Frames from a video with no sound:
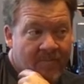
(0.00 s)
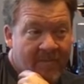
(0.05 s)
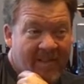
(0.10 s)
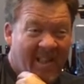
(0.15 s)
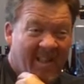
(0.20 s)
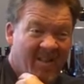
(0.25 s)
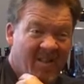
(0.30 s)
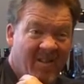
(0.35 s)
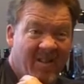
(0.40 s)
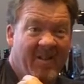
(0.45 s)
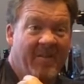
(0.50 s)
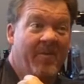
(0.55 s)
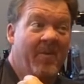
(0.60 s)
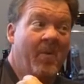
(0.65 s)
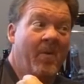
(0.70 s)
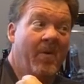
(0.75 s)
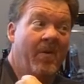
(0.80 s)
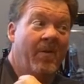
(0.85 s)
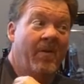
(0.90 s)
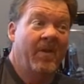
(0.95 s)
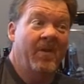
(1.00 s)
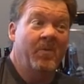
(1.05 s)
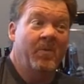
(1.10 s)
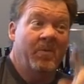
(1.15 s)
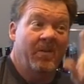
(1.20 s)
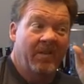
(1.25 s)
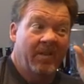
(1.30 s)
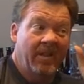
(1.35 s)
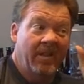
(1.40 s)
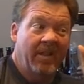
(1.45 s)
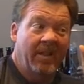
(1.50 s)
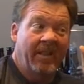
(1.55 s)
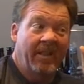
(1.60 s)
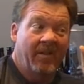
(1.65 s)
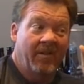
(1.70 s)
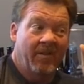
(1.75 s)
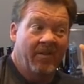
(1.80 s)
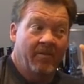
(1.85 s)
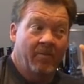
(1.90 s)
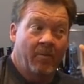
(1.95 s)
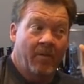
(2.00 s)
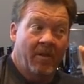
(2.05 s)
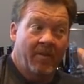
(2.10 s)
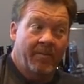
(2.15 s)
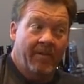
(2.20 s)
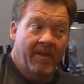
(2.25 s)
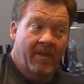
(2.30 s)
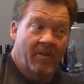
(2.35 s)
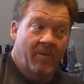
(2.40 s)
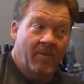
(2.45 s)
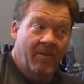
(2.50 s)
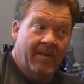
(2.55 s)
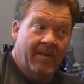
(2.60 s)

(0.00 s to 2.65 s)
technically fourth because we're sitting here, there's one up here